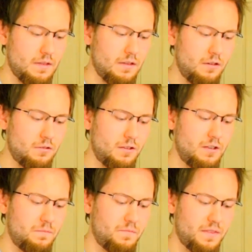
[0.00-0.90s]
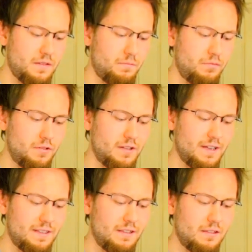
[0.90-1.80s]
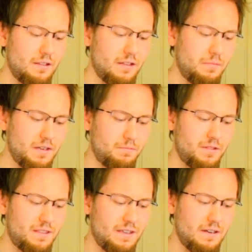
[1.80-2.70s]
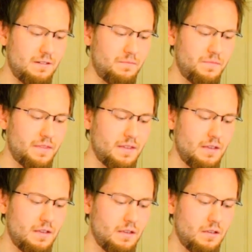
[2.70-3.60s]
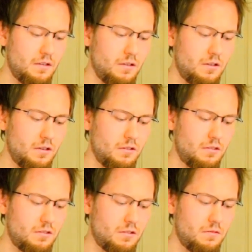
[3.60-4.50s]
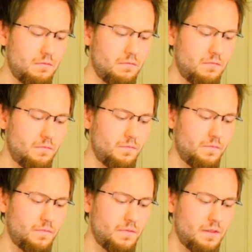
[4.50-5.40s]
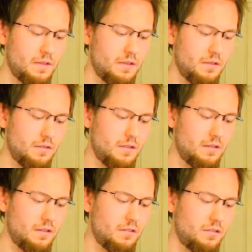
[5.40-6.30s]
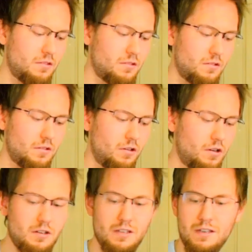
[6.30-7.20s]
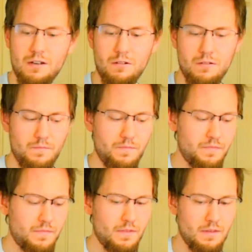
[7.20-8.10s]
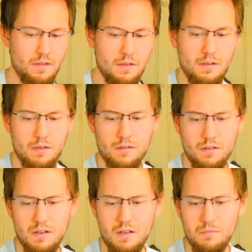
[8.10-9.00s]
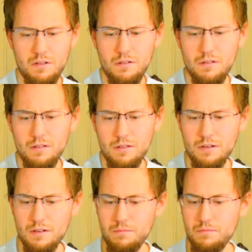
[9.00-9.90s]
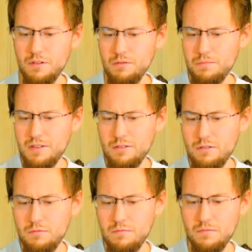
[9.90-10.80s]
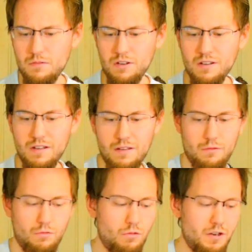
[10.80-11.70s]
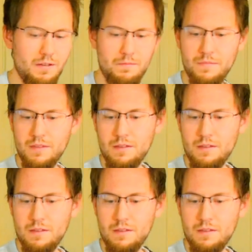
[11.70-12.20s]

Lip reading: I usually pull it like this a little bit, but then you just see it says start here. Come on, don't be so naughty.